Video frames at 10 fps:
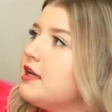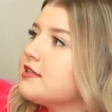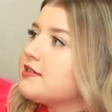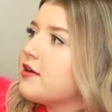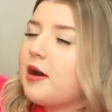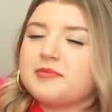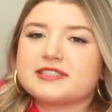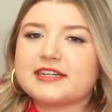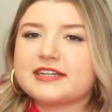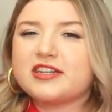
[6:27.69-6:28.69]
So I'm
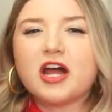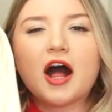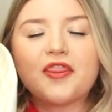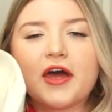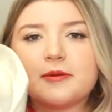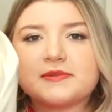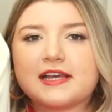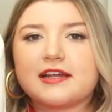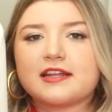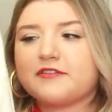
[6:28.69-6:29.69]
just like not that
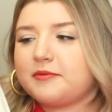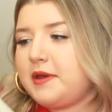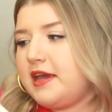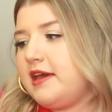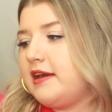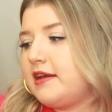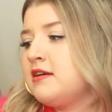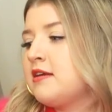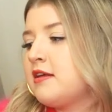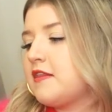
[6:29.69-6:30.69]
upset even paying
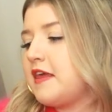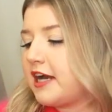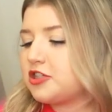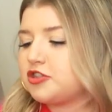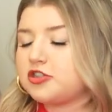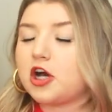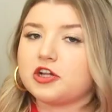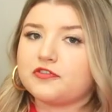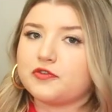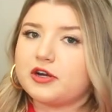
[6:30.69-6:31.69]
the extra
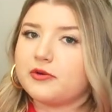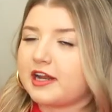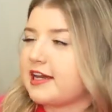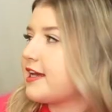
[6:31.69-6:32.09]
dollar for it when I